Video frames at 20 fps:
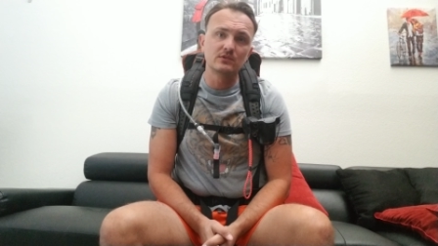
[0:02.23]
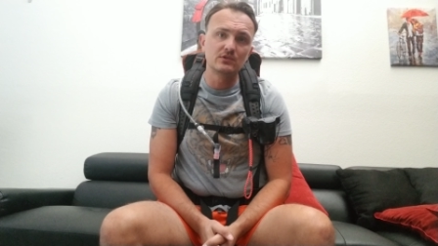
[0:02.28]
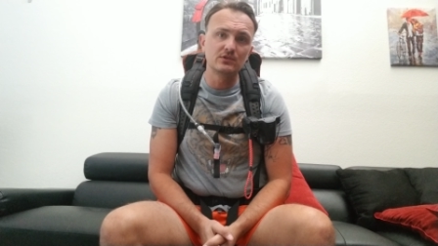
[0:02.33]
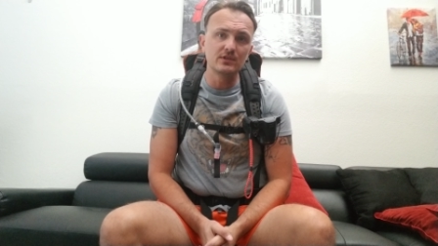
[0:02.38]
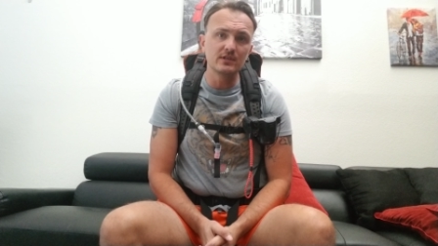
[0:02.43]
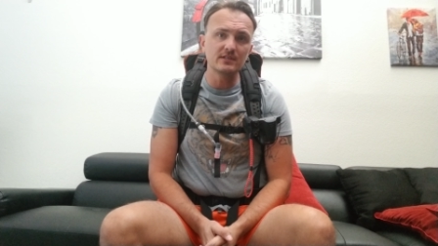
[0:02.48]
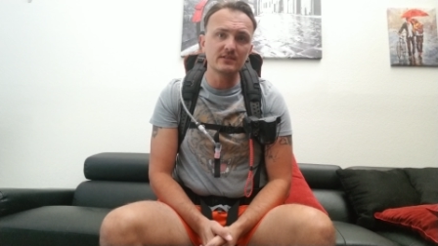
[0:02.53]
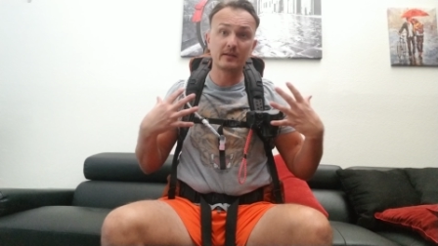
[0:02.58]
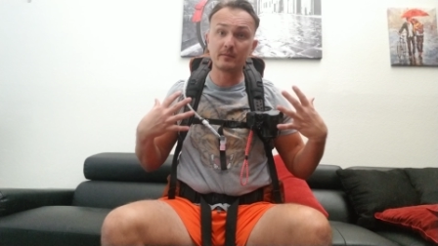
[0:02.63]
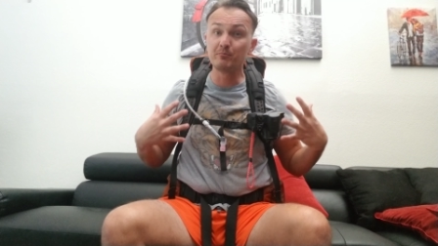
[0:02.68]

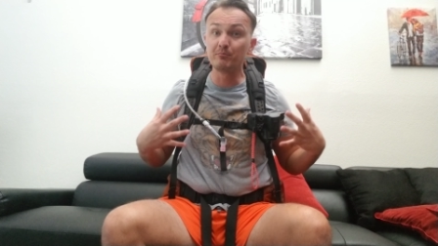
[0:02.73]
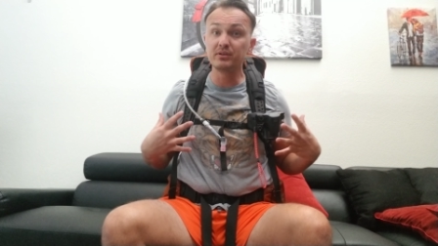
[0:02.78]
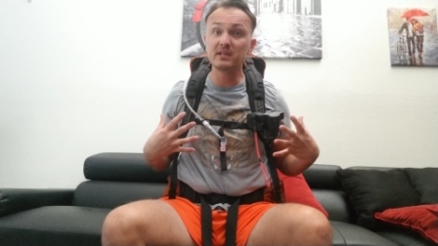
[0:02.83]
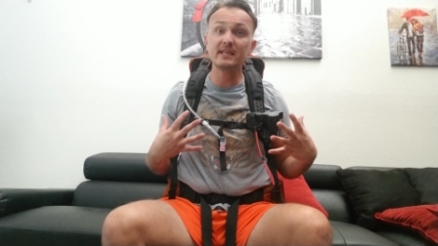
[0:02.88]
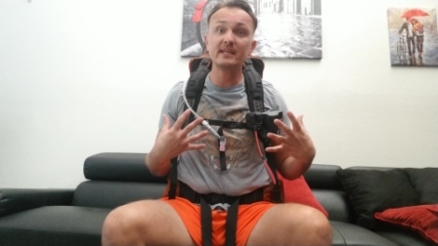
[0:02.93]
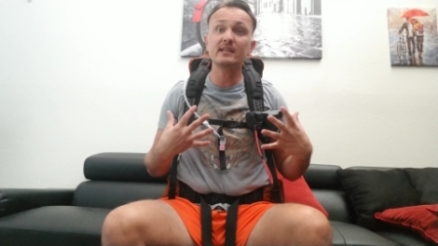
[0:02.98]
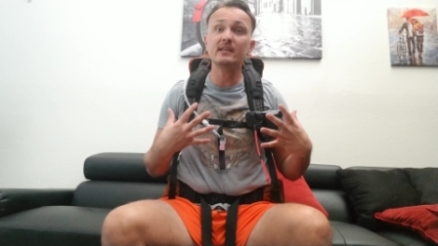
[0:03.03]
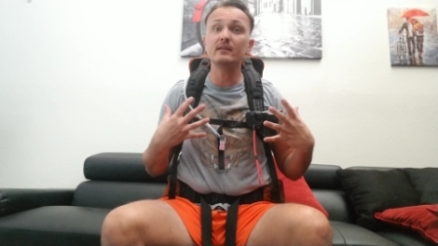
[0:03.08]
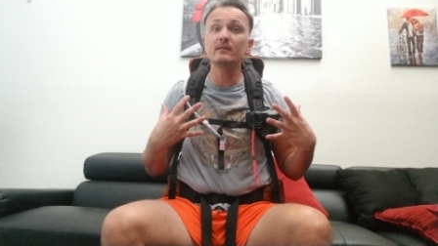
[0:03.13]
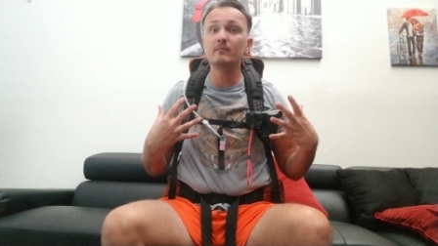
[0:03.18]
just
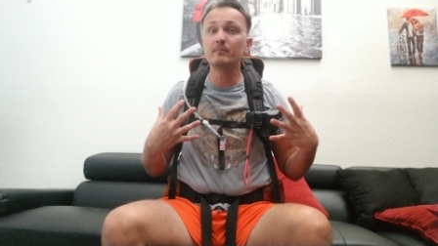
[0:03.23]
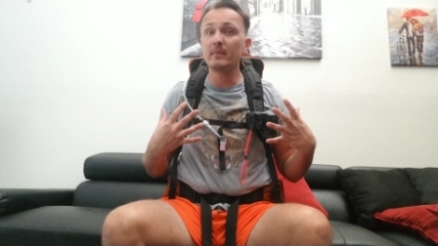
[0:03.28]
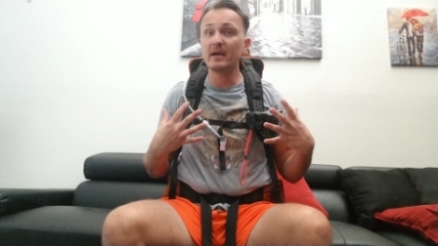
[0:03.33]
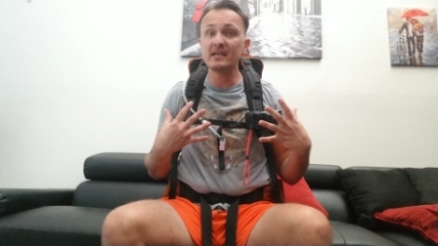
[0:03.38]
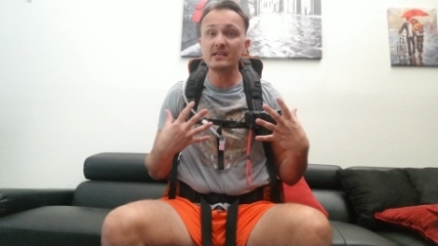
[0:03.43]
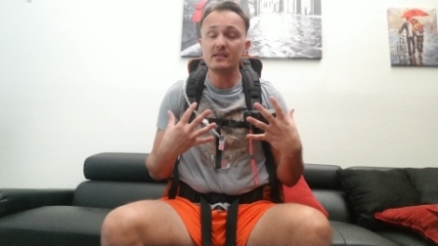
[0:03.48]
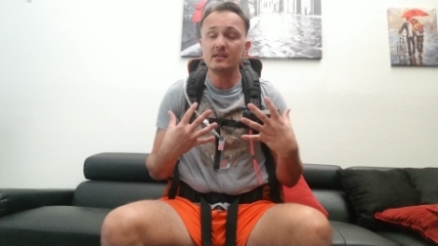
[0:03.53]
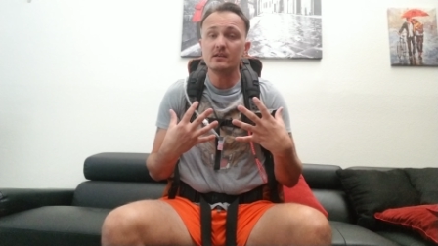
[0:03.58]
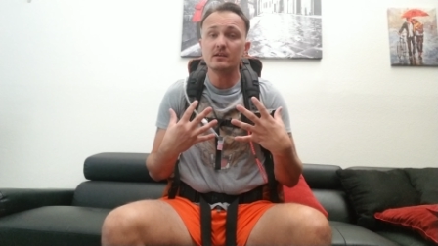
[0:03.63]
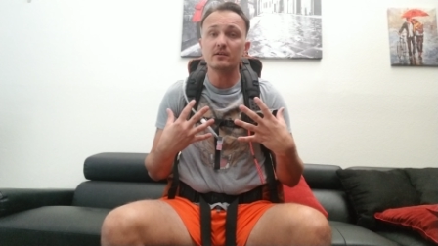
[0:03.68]
completed
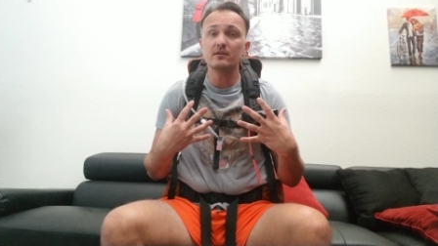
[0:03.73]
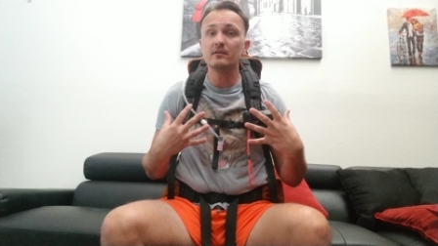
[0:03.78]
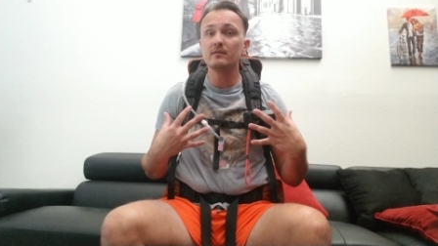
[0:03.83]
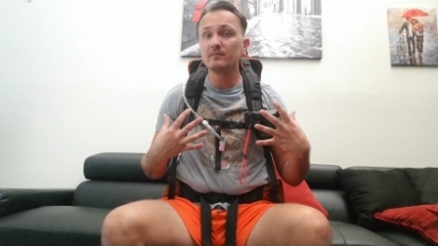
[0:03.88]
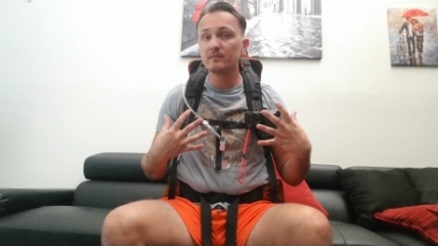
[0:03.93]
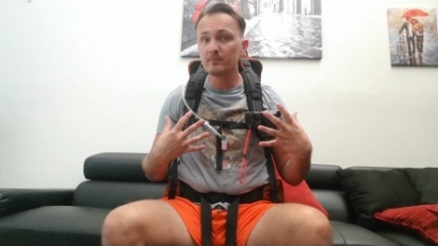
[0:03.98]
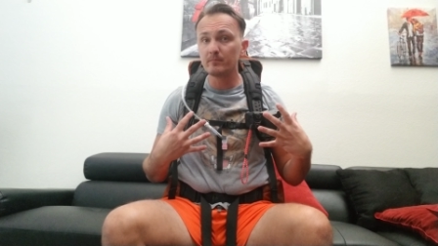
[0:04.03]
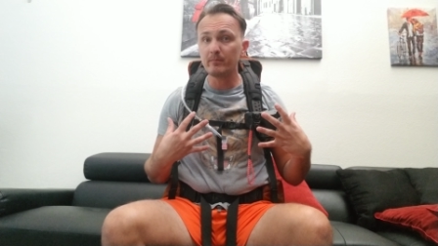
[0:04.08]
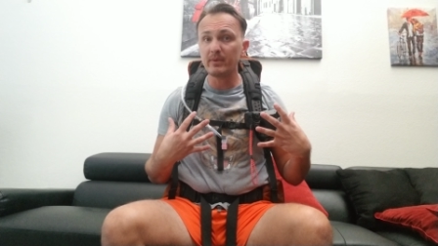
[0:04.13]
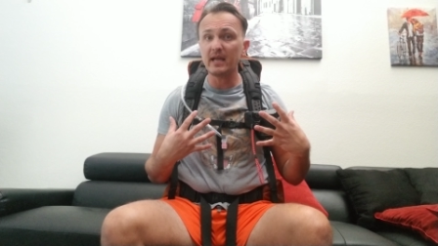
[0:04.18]
my gear
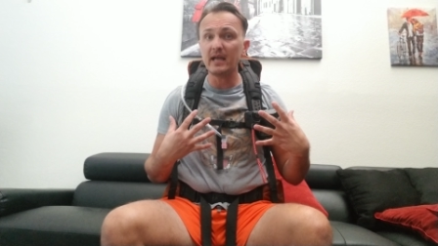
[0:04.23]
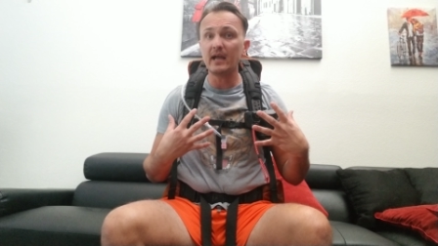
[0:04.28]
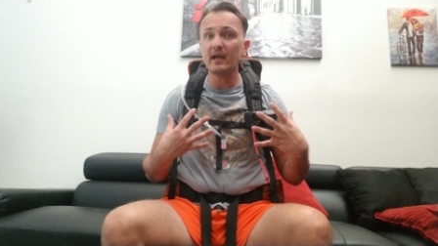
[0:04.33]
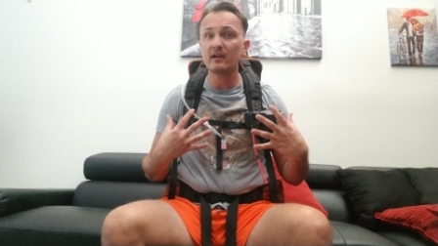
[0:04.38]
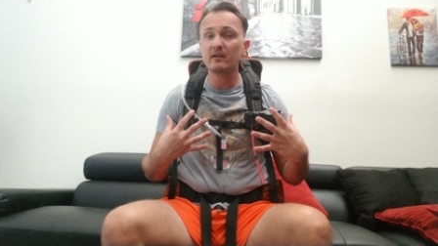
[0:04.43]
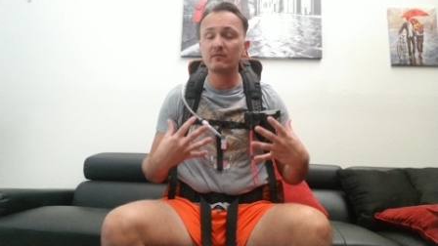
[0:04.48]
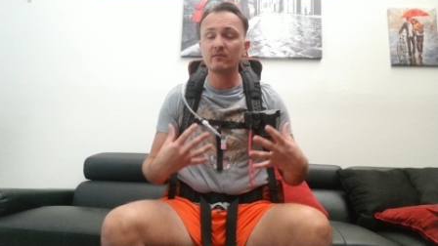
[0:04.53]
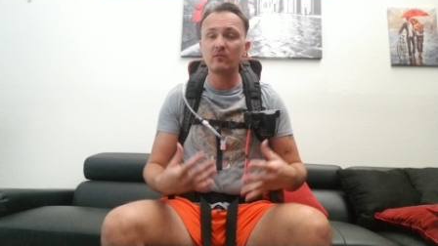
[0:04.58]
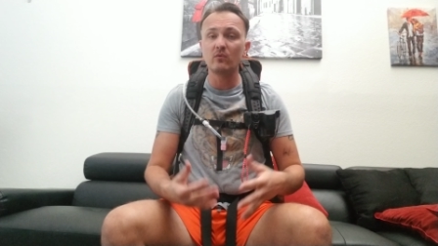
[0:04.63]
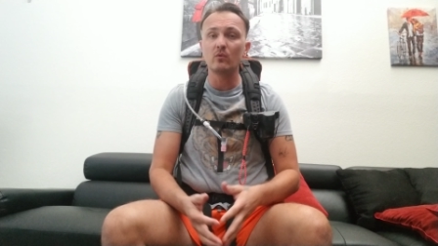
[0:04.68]
pack
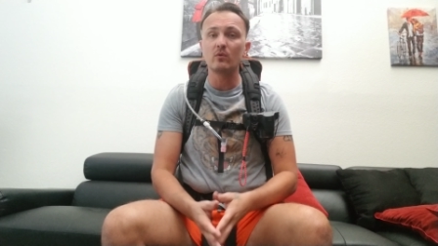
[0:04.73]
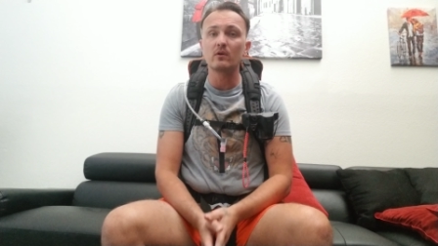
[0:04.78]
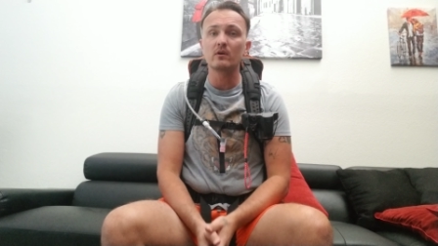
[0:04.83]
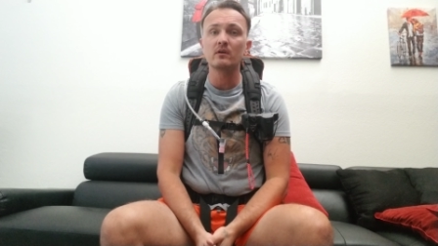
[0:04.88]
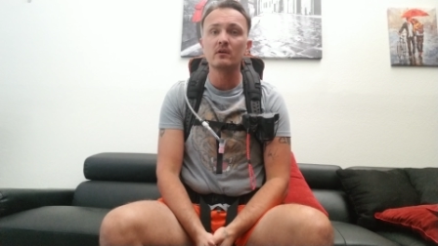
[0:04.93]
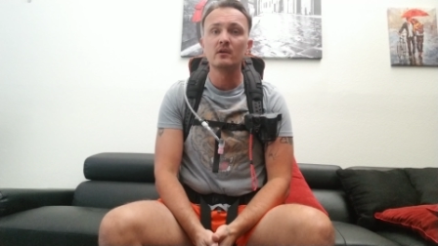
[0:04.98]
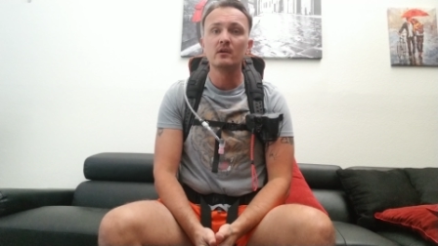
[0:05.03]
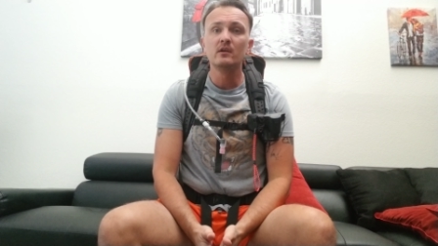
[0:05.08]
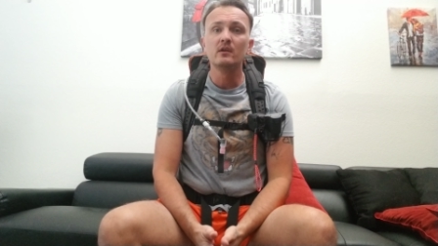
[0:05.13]
for